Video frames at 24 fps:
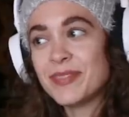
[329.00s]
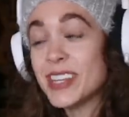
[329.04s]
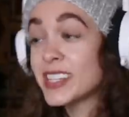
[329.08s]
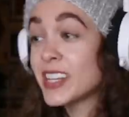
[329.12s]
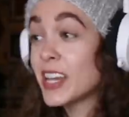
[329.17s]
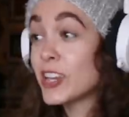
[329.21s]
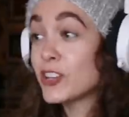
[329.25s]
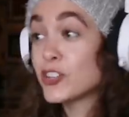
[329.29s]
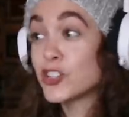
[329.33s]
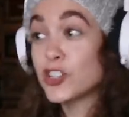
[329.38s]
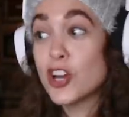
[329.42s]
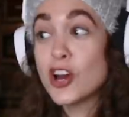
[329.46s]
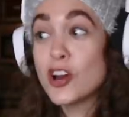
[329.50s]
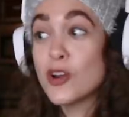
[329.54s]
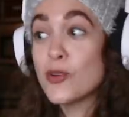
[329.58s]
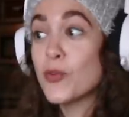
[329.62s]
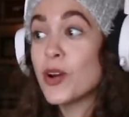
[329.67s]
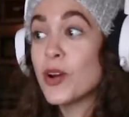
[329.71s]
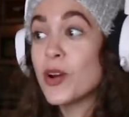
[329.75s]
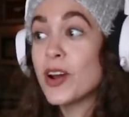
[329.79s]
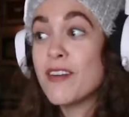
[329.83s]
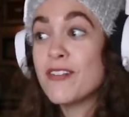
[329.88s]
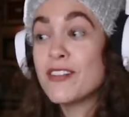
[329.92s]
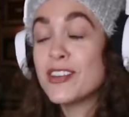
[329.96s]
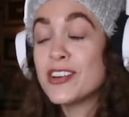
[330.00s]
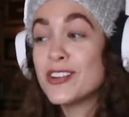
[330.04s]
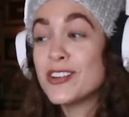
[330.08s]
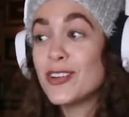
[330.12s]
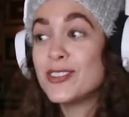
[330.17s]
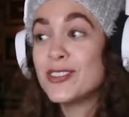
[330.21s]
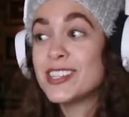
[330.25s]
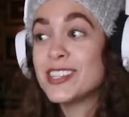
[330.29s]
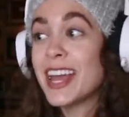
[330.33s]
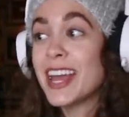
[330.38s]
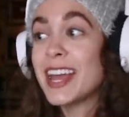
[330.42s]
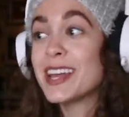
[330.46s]
He's like, sure, wherever
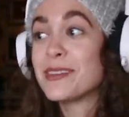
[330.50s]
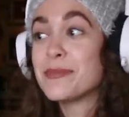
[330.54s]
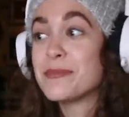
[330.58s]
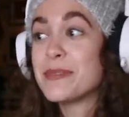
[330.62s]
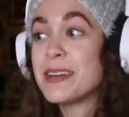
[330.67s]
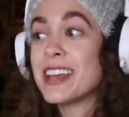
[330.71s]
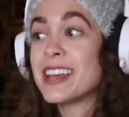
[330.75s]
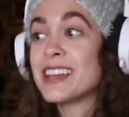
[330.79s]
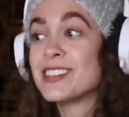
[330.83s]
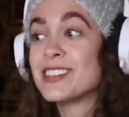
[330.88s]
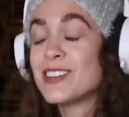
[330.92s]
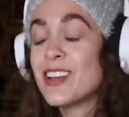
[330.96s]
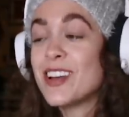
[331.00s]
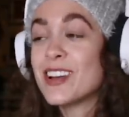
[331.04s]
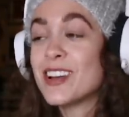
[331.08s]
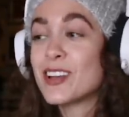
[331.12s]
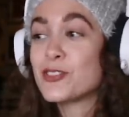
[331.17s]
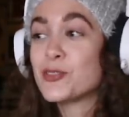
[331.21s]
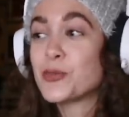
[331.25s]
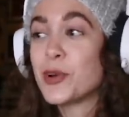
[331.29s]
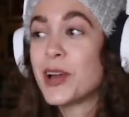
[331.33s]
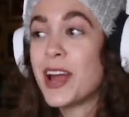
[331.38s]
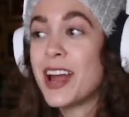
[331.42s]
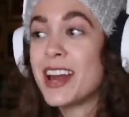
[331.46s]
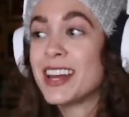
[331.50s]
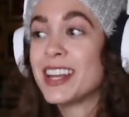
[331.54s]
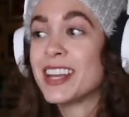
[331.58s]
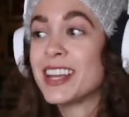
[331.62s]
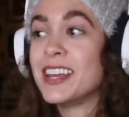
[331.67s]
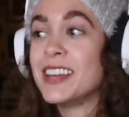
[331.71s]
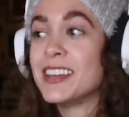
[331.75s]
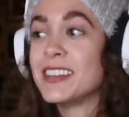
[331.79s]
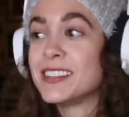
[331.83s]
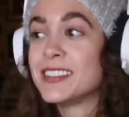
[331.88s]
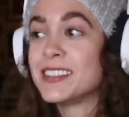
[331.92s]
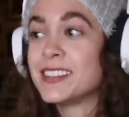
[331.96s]
you'll take me, as long as we're heading
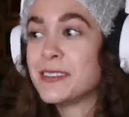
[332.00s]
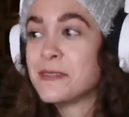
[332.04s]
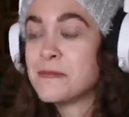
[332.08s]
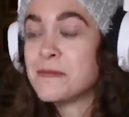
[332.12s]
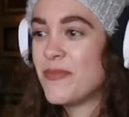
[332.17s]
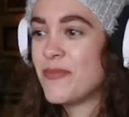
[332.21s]
east.